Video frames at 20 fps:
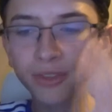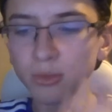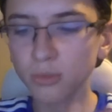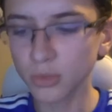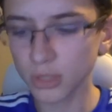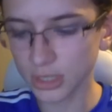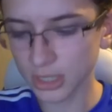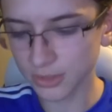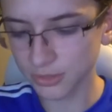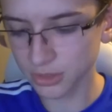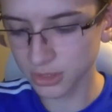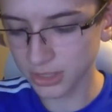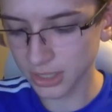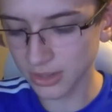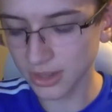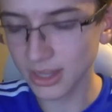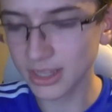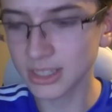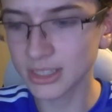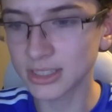I have to say
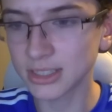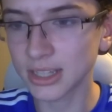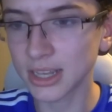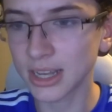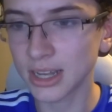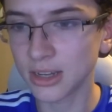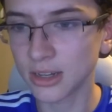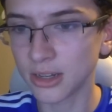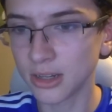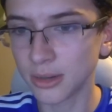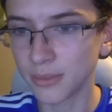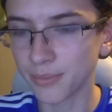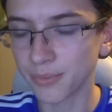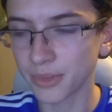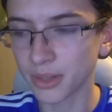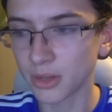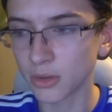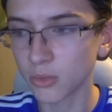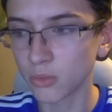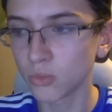that is that
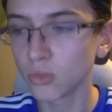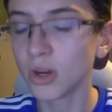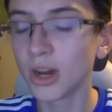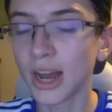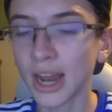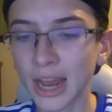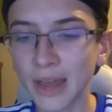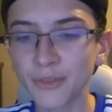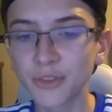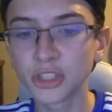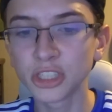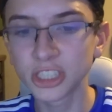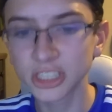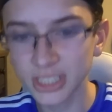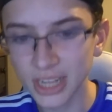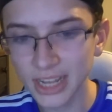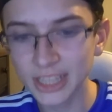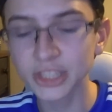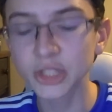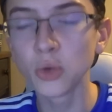what I have to
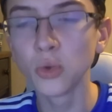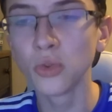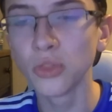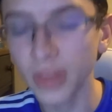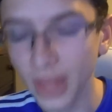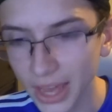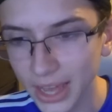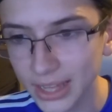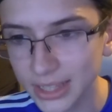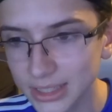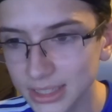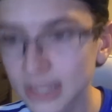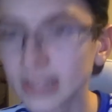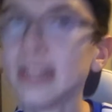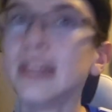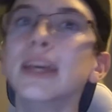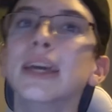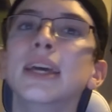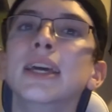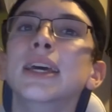say to that
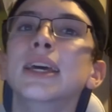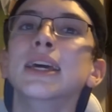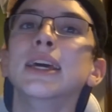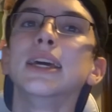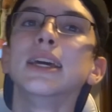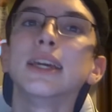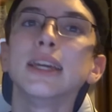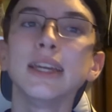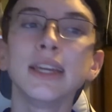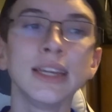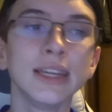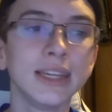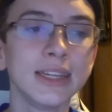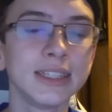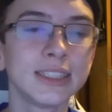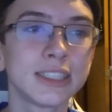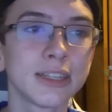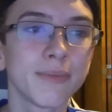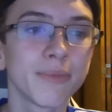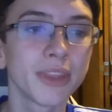
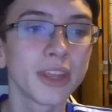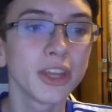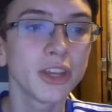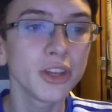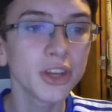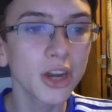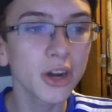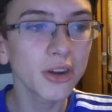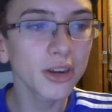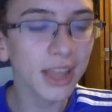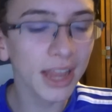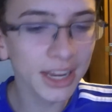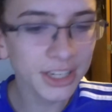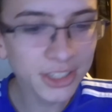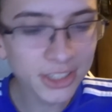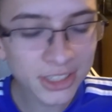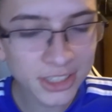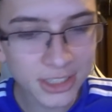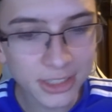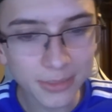is, you know, I
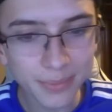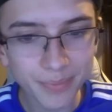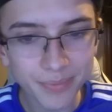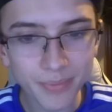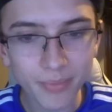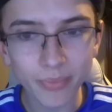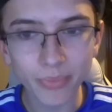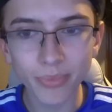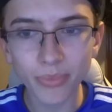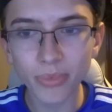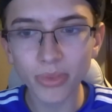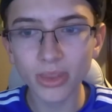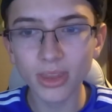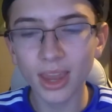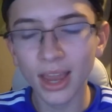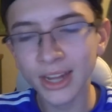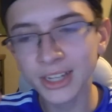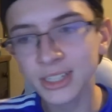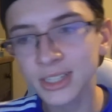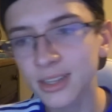just
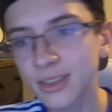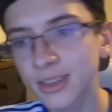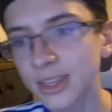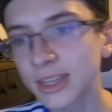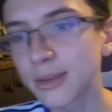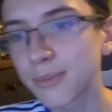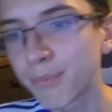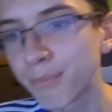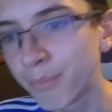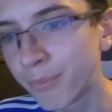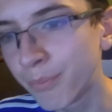think